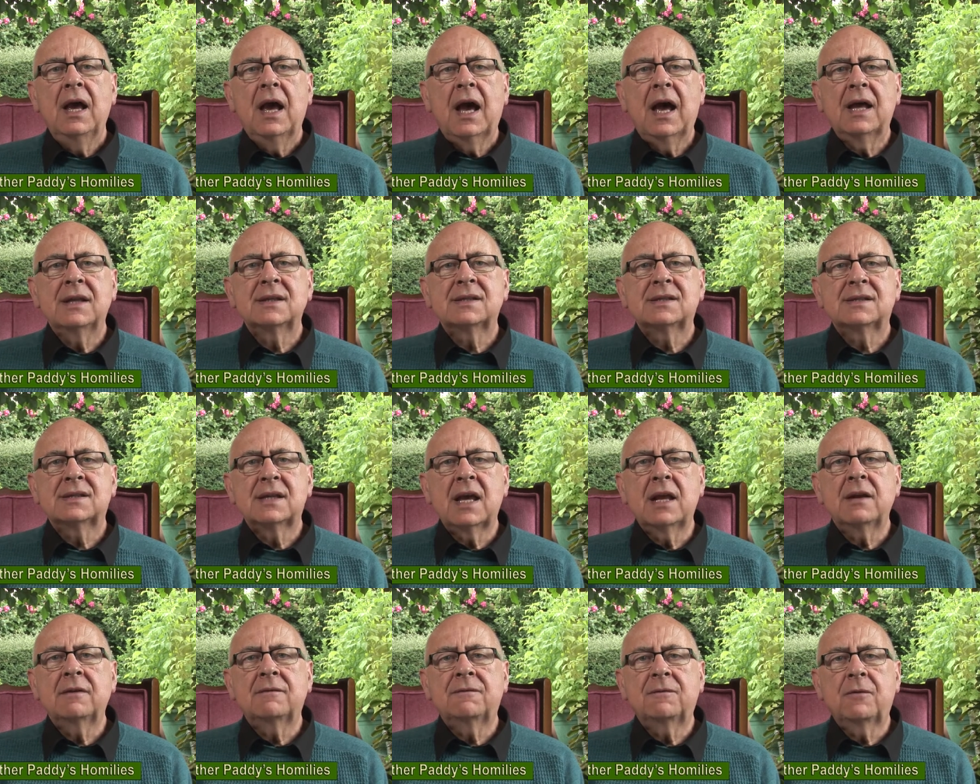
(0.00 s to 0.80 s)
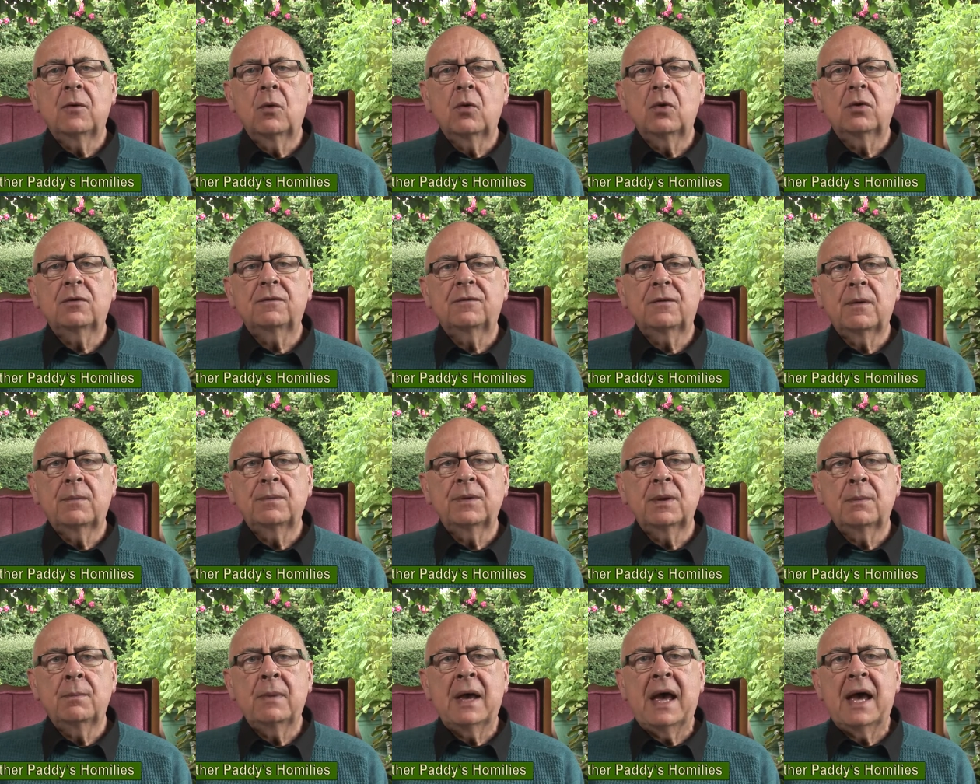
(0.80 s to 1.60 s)
and sent forth
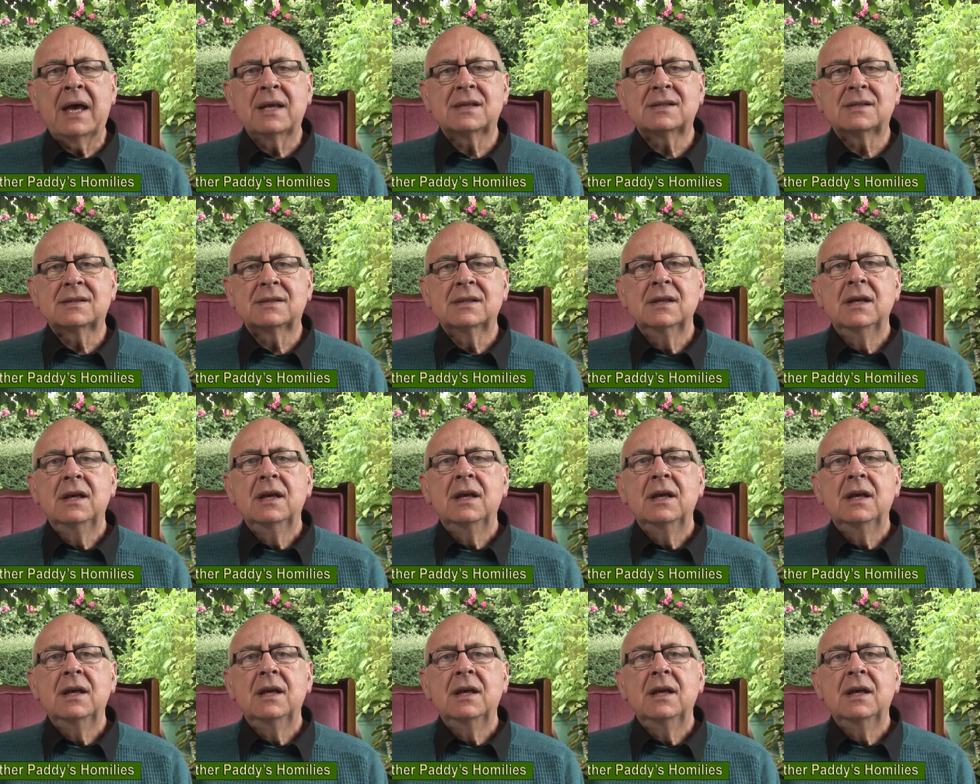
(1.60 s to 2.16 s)
from the Mass,